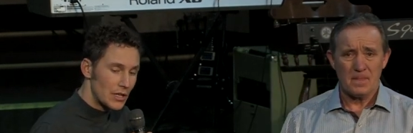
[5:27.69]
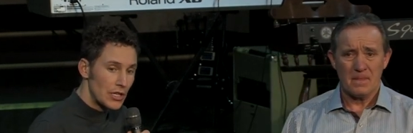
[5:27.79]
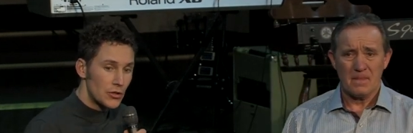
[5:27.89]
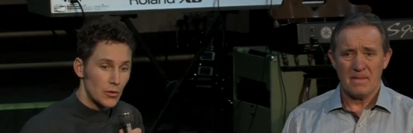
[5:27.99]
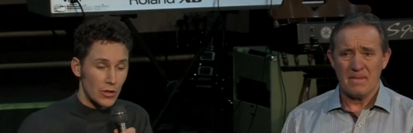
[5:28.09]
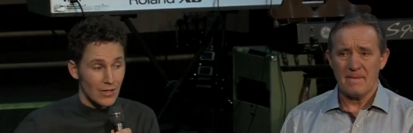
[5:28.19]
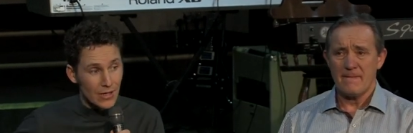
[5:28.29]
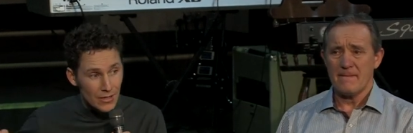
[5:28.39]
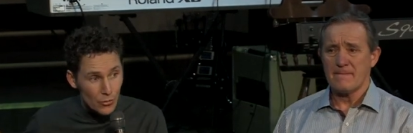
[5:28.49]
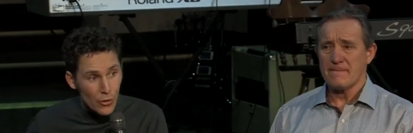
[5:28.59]
Speaker 1: into a, a,
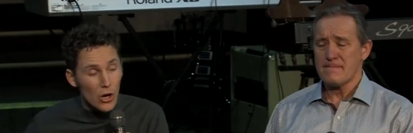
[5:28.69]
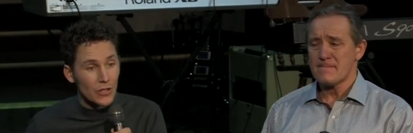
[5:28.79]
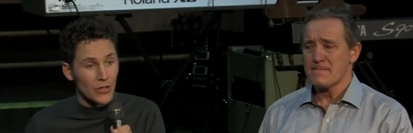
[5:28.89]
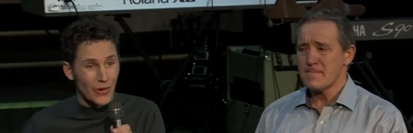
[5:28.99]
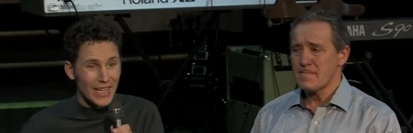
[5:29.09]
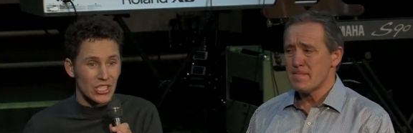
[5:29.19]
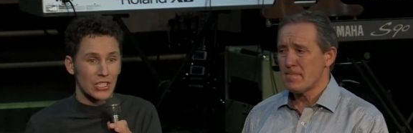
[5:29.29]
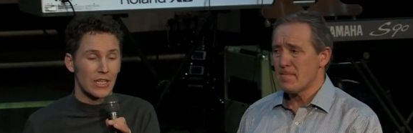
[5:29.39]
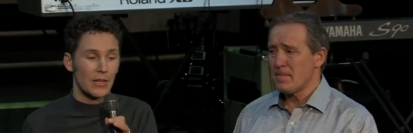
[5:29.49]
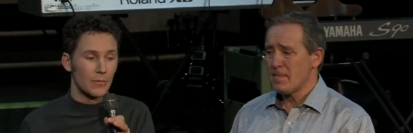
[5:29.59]
the wrong direction
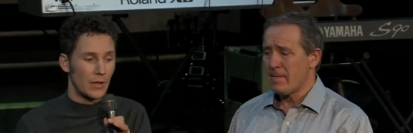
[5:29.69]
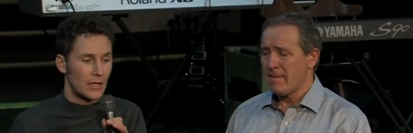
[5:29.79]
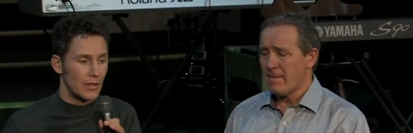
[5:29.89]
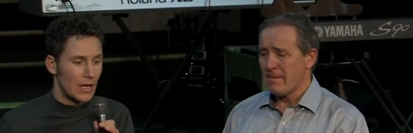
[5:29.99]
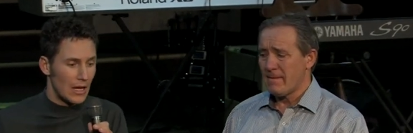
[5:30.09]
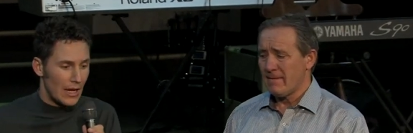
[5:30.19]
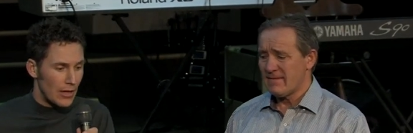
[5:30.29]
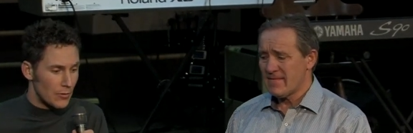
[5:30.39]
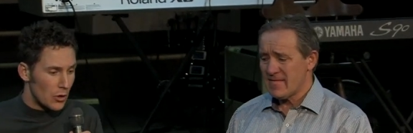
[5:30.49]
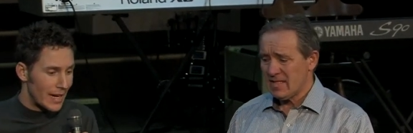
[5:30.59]
and, and, and
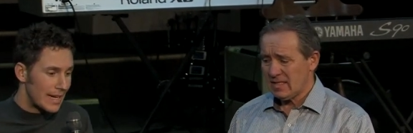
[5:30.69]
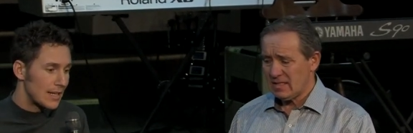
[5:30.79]
were heading